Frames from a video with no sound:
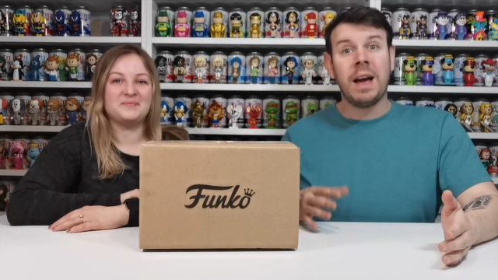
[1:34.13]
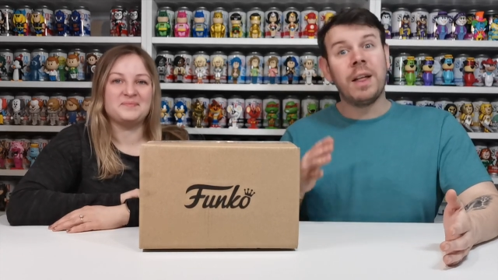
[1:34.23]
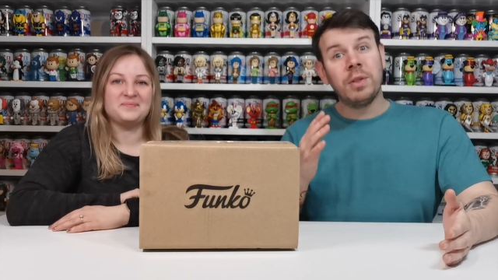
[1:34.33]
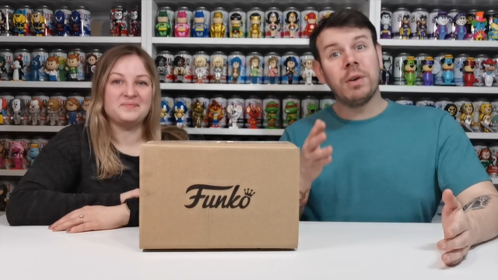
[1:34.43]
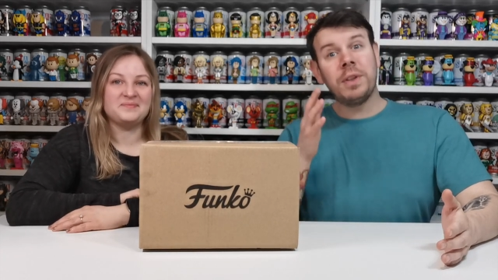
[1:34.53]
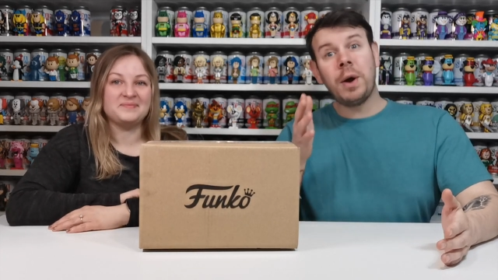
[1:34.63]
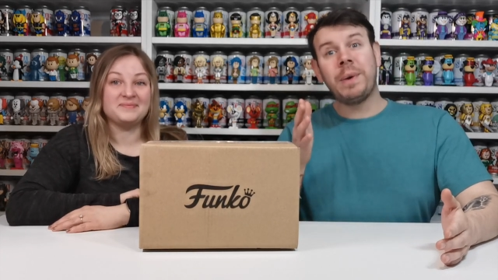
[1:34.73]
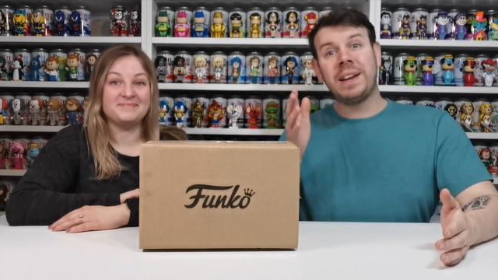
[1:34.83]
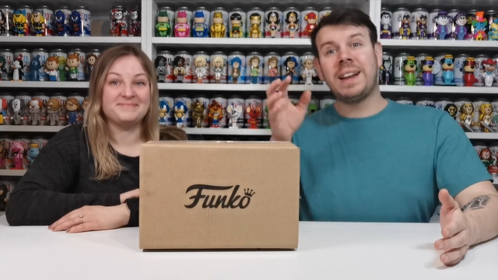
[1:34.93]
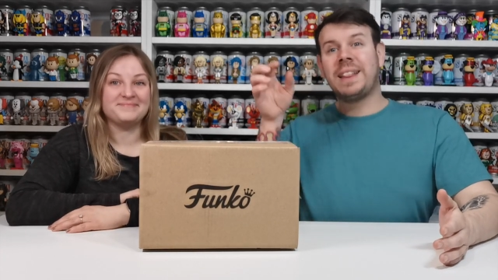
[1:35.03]
Speaker 1: not
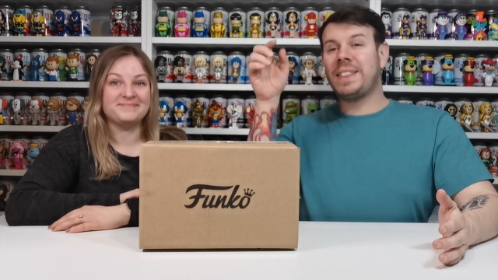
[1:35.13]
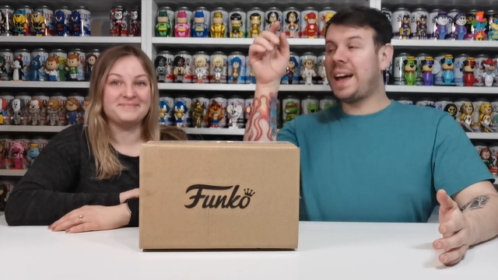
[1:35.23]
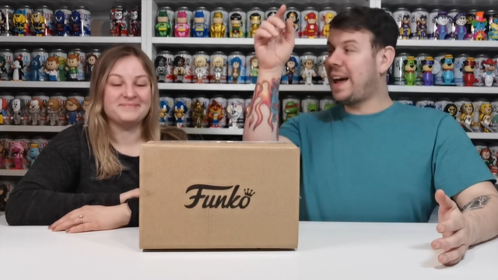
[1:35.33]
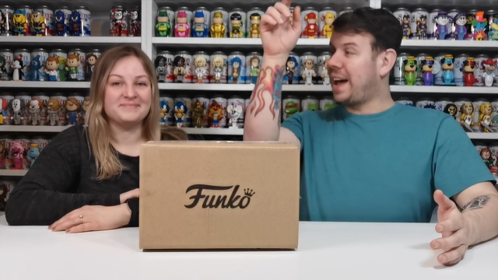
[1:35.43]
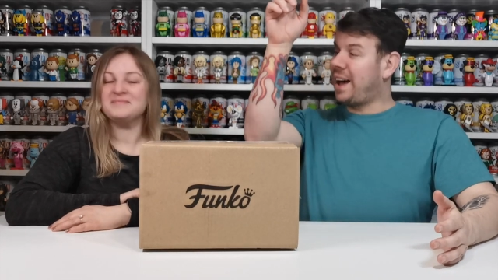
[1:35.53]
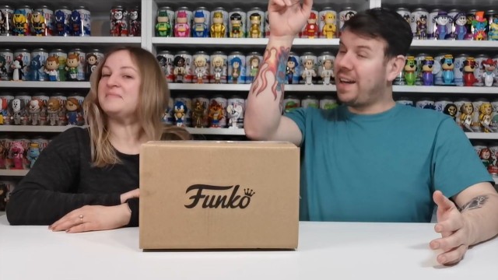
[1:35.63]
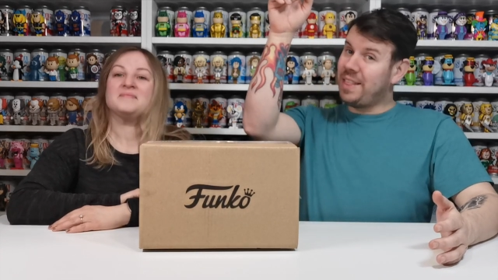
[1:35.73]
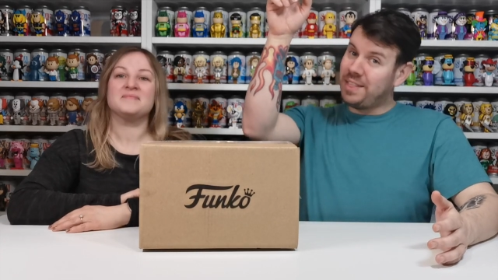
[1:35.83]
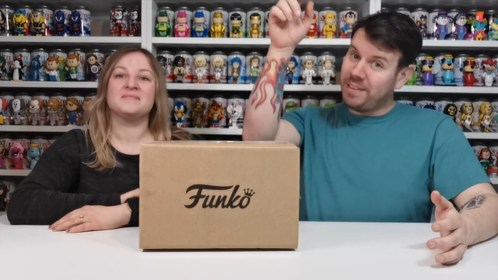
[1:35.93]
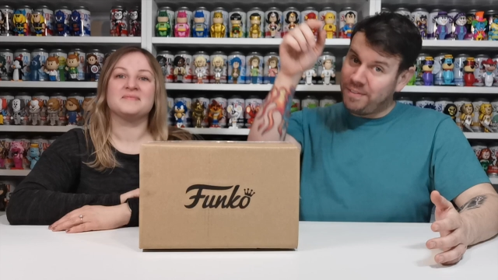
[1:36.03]
knowing that
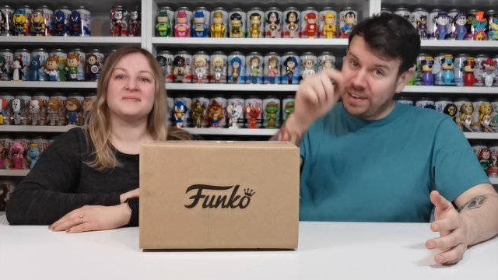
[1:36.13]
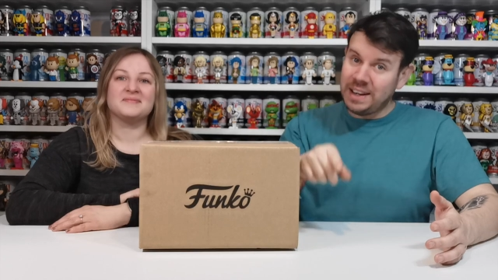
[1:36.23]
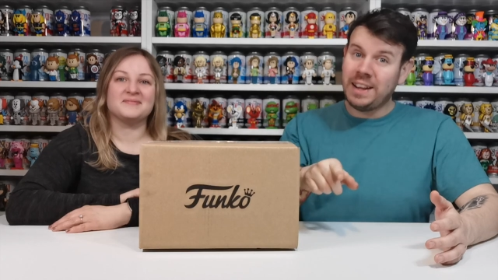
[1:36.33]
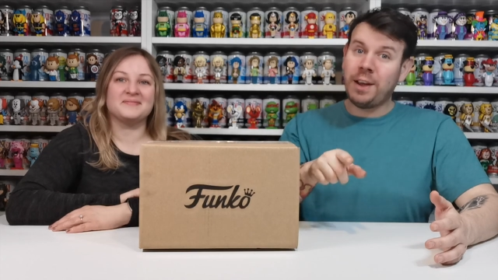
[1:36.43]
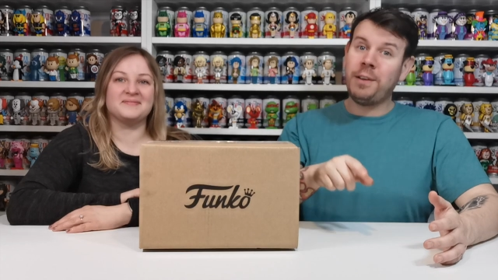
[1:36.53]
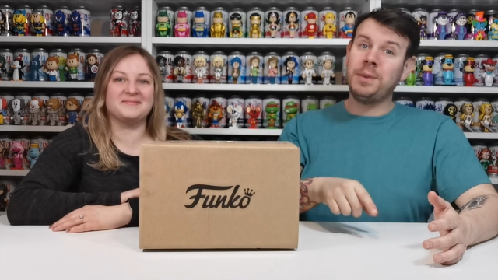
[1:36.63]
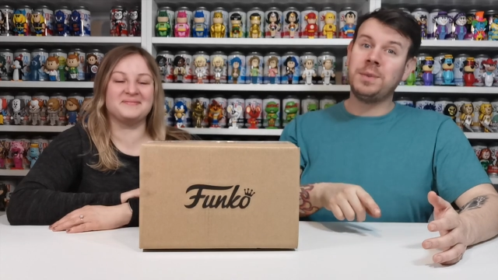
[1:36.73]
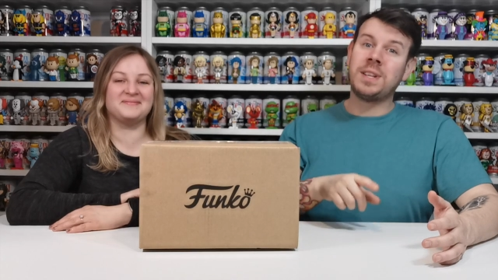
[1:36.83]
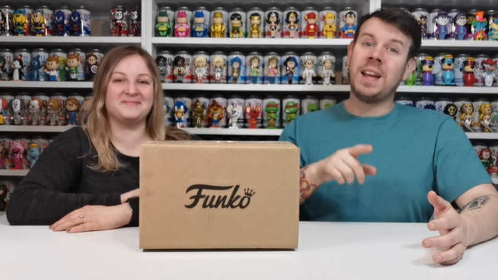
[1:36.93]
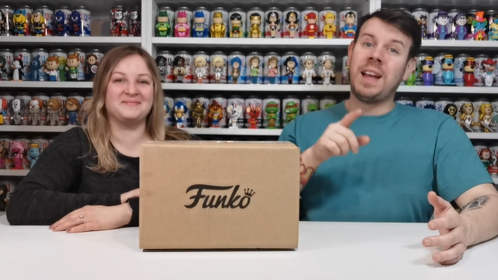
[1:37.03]
the
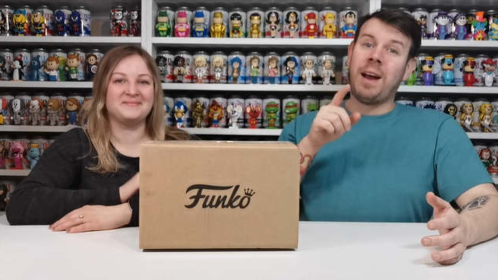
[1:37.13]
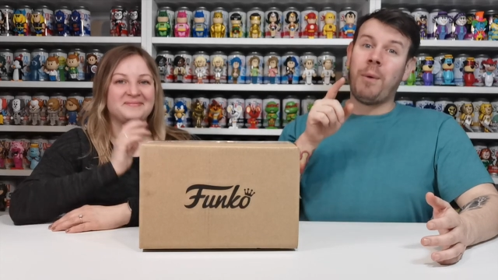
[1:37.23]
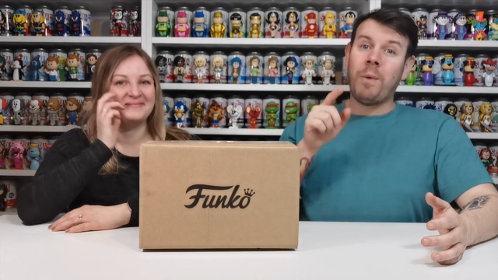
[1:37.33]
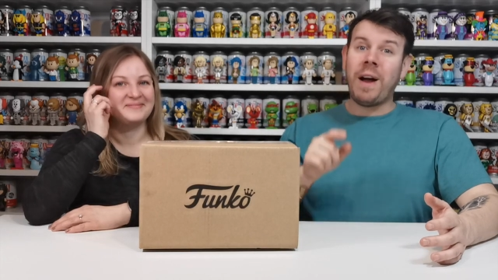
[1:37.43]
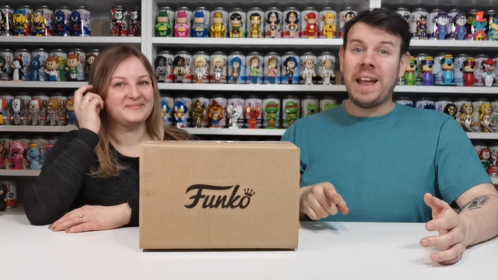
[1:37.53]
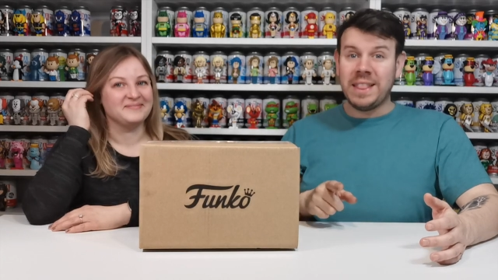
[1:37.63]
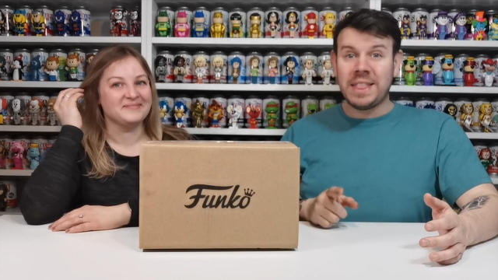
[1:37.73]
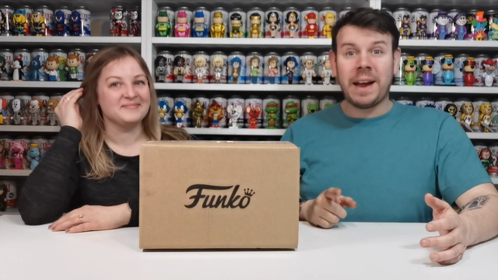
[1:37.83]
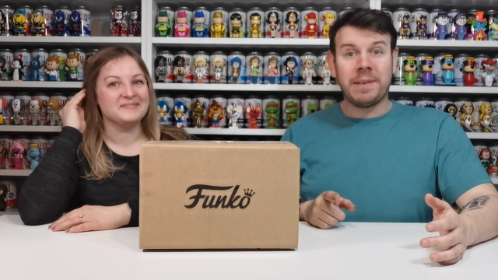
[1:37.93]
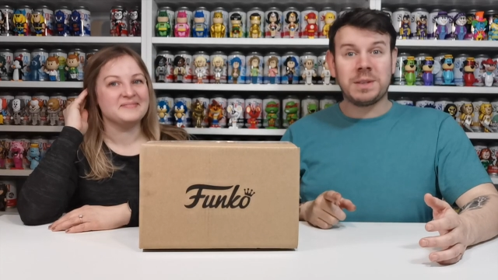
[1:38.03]
videos were in
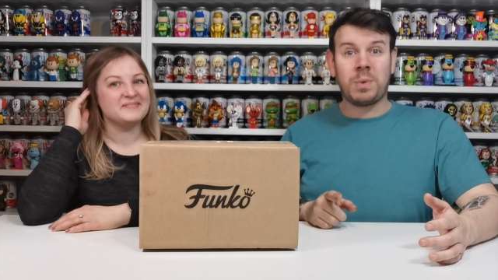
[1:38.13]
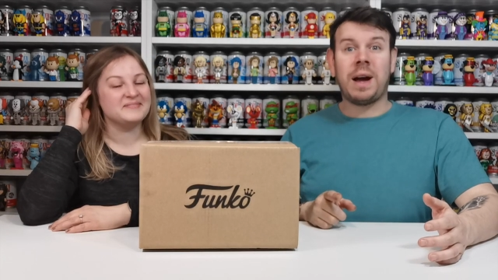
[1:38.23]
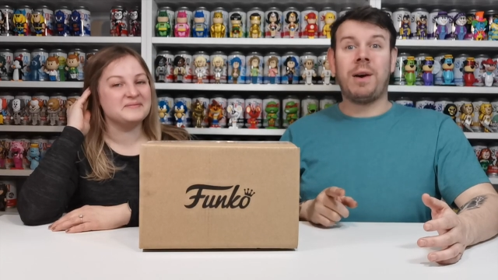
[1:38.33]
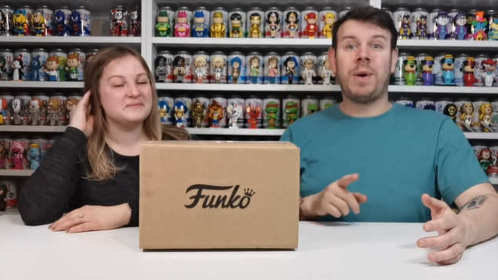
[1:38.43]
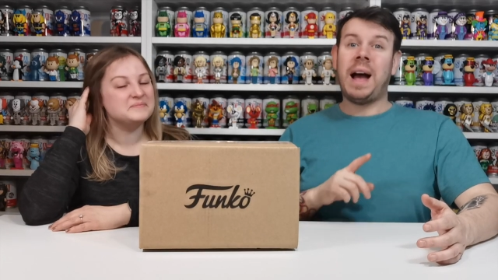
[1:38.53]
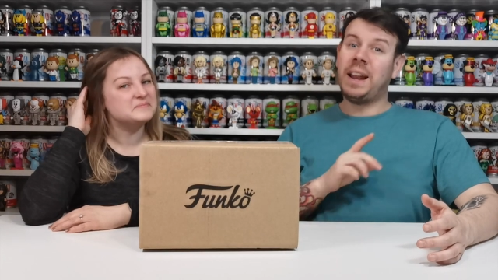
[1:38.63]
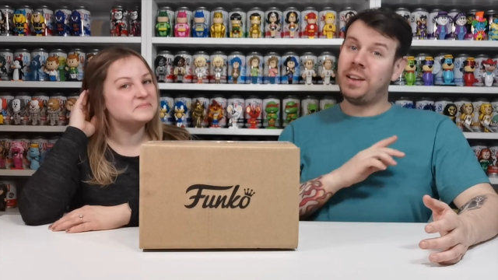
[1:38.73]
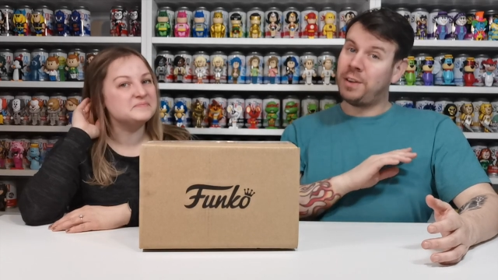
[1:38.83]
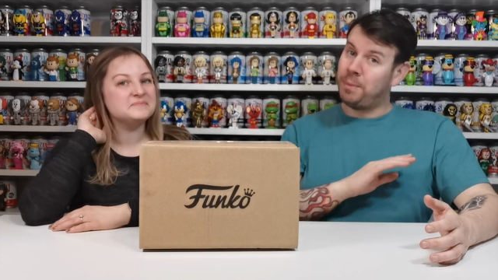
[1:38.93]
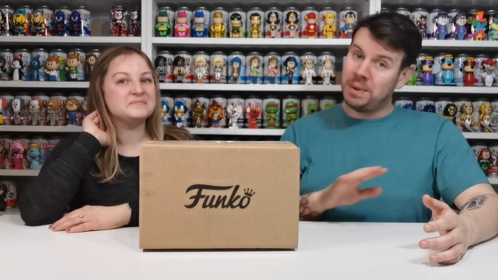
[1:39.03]
there as well, and I
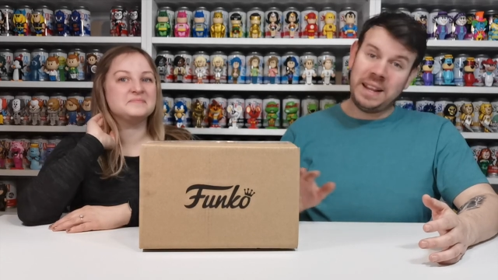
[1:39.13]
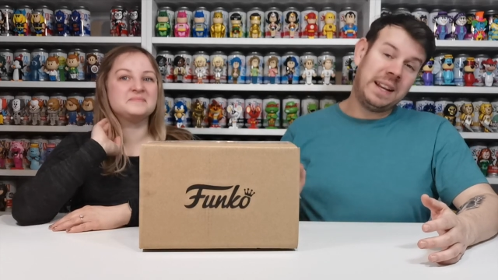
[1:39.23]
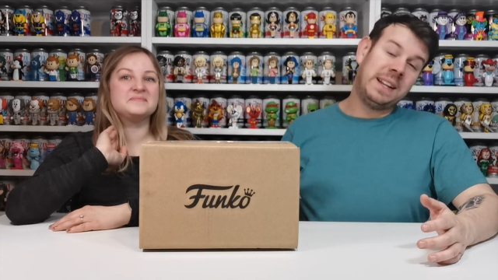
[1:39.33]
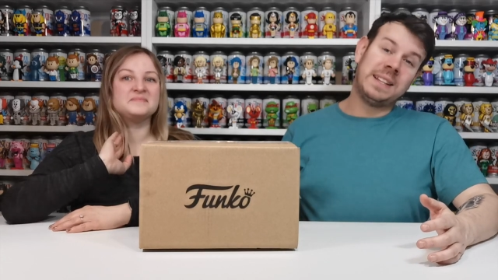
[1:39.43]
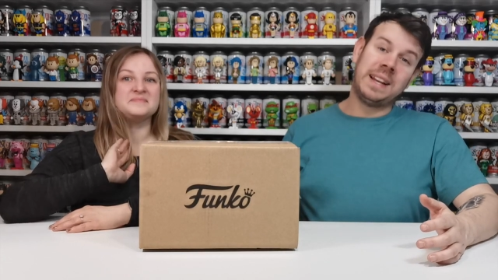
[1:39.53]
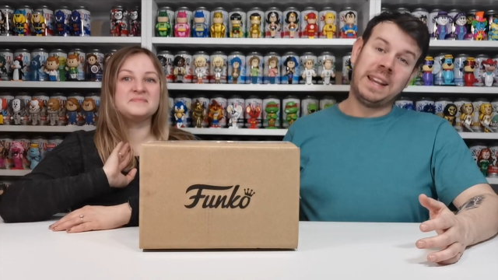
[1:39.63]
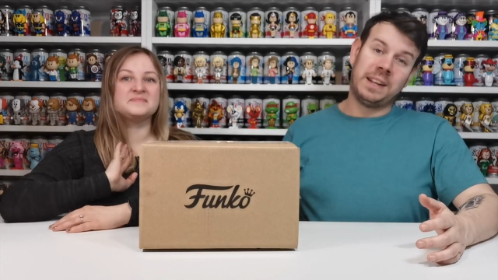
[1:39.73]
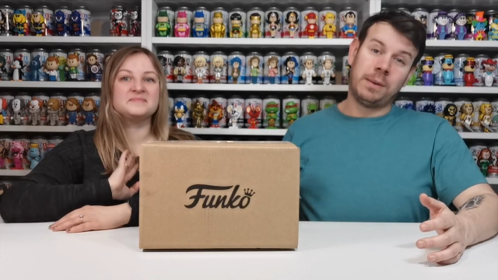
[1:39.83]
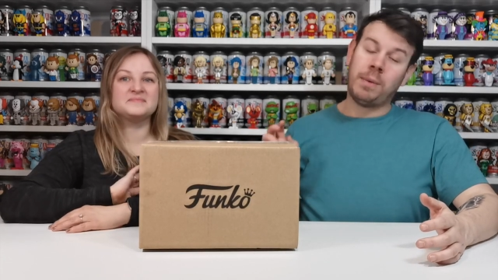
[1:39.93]
completely deleted them.